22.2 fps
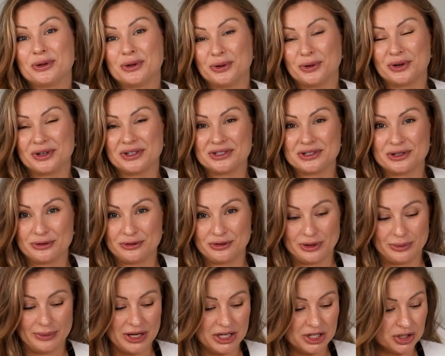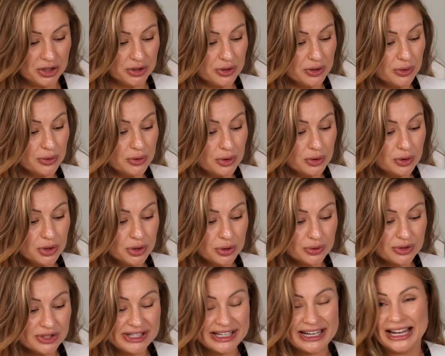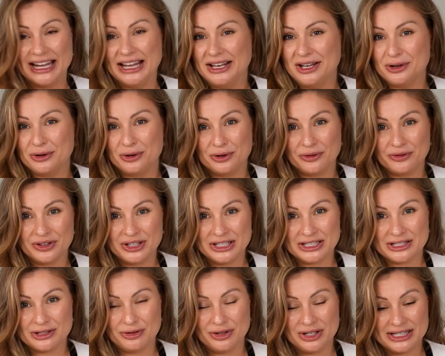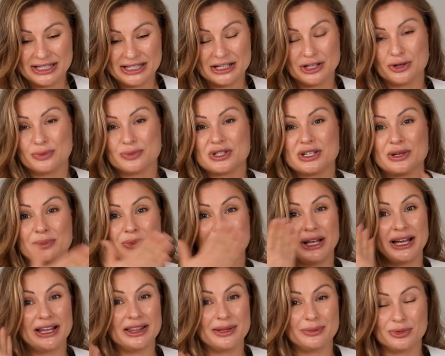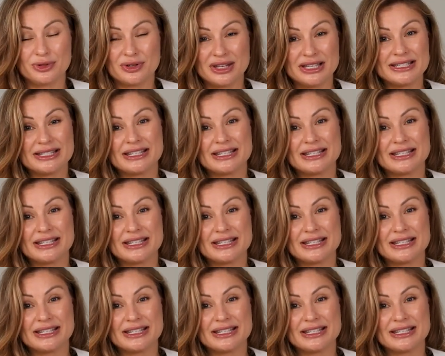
current inflammation. So you choose any of these 3 serums, apply them on the